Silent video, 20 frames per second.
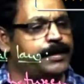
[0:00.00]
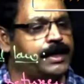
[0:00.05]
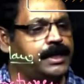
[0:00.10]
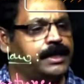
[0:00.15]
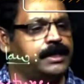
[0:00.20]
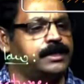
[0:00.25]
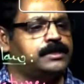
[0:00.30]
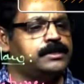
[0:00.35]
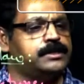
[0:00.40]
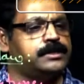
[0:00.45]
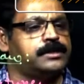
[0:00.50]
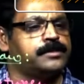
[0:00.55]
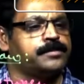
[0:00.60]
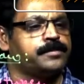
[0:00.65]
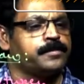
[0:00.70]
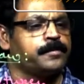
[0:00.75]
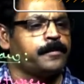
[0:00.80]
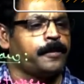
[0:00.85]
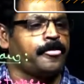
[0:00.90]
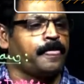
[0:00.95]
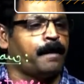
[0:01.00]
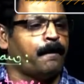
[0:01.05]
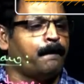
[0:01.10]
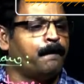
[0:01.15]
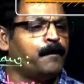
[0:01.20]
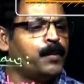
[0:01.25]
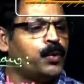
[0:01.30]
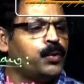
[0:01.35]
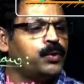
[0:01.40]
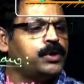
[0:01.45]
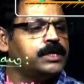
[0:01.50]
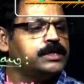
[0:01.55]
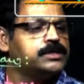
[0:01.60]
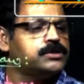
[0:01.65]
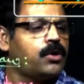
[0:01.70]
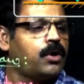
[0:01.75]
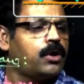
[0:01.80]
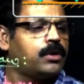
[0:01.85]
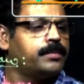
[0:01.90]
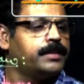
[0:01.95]
means moon
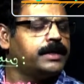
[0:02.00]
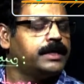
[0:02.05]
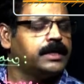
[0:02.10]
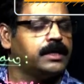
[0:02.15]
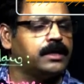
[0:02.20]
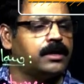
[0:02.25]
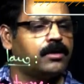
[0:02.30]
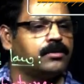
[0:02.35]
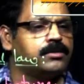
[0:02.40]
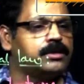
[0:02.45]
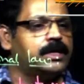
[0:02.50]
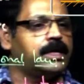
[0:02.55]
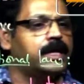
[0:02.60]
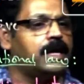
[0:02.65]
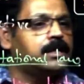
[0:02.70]
is orbiting around the